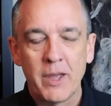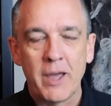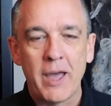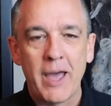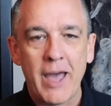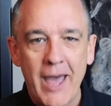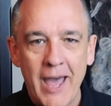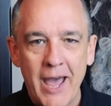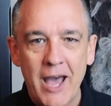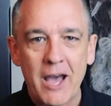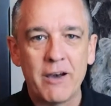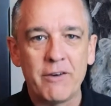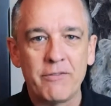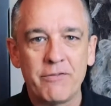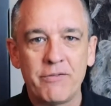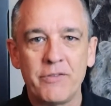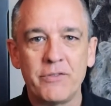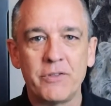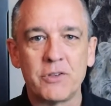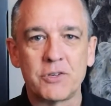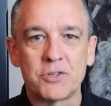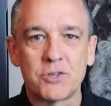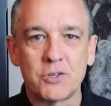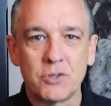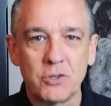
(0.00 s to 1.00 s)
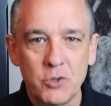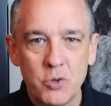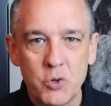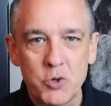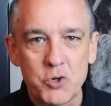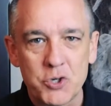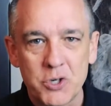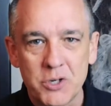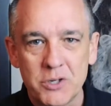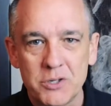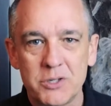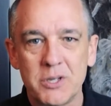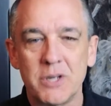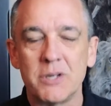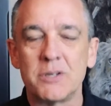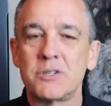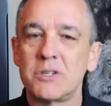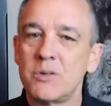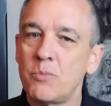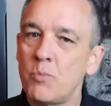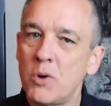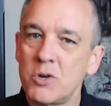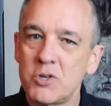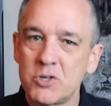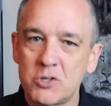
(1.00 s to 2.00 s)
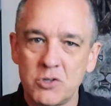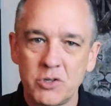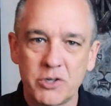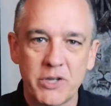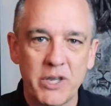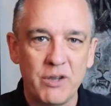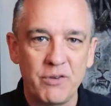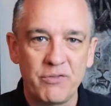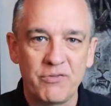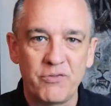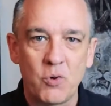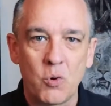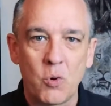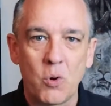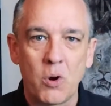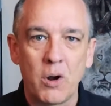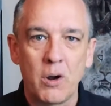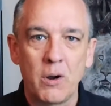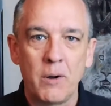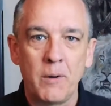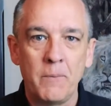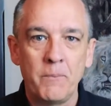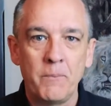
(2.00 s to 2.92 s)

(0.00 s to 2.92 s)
have the solutions that someone's looking for.